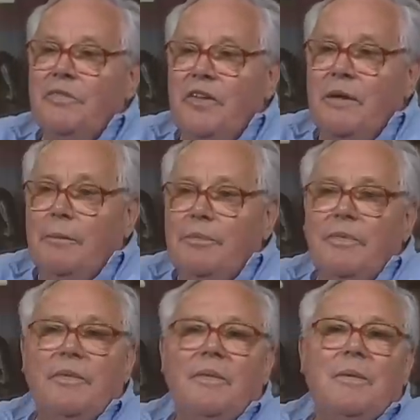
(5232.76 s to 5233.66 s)
but in
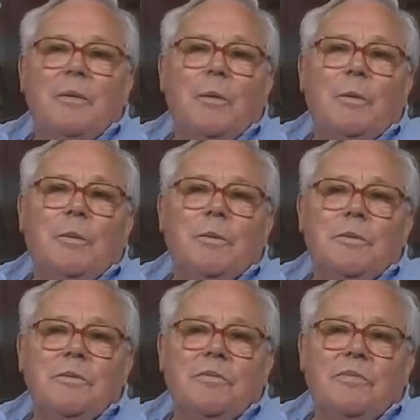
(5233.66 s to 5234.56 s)
your major,
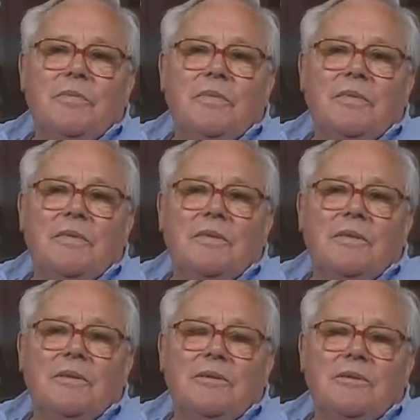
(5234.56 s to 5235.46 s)
the amount of
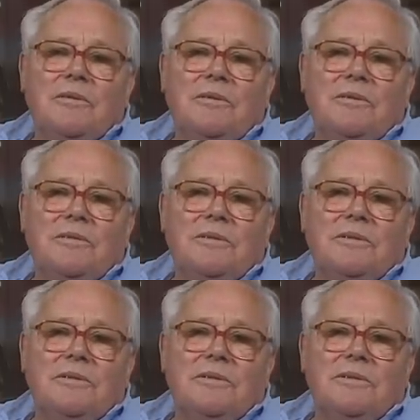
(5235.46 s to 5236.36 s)
time that you worked
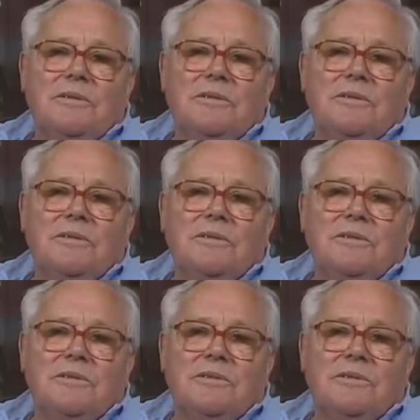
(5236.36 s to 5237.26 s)
here in Florida,
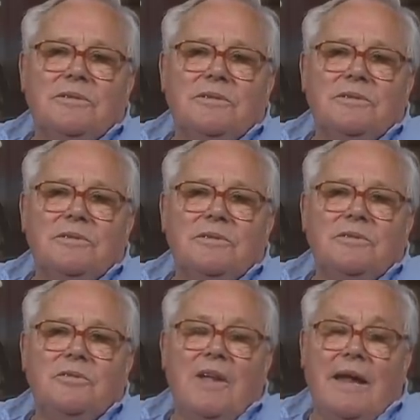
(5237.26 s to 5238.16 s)
what did you?
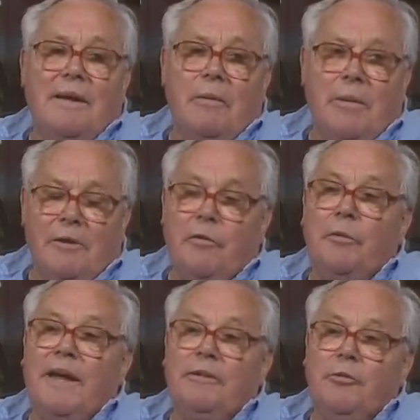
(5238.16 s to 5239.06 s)
Then I went from
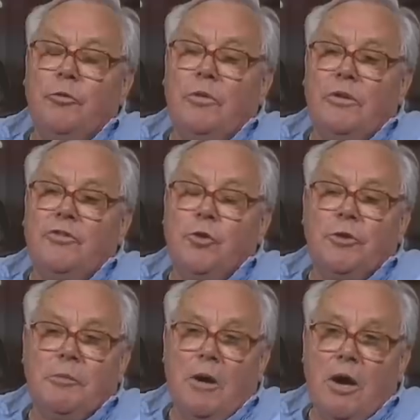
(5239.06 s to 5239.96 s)
there to
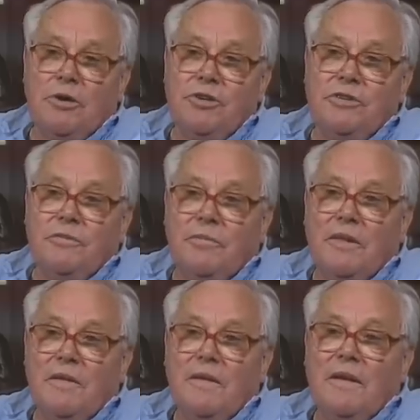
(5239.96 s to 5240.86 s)
Jordan Marsh,
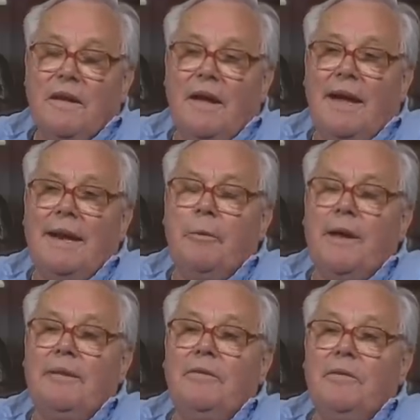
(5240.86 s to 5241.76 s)
and I
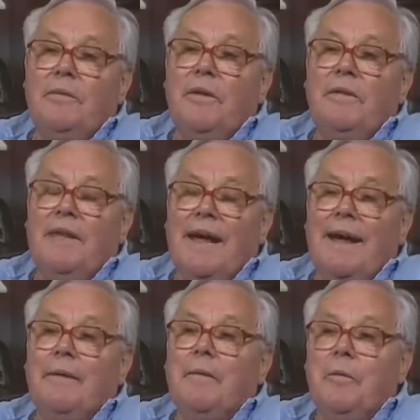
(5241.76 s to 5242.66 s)
went
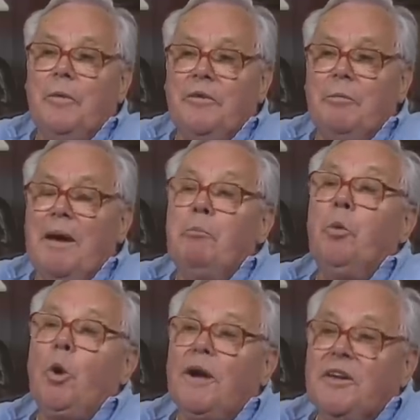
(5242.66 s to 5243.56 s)
there with my
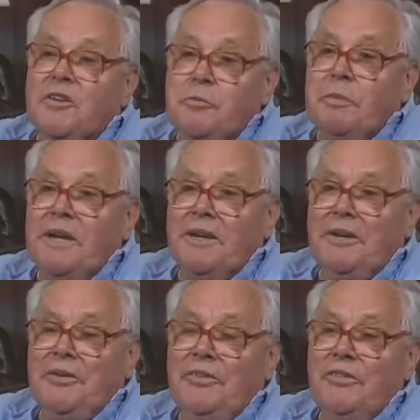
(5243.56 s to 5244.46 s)
book
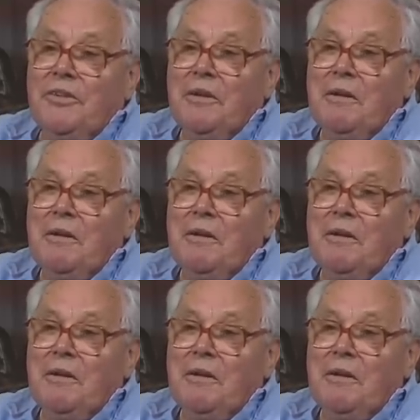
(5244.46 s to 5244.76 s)
experience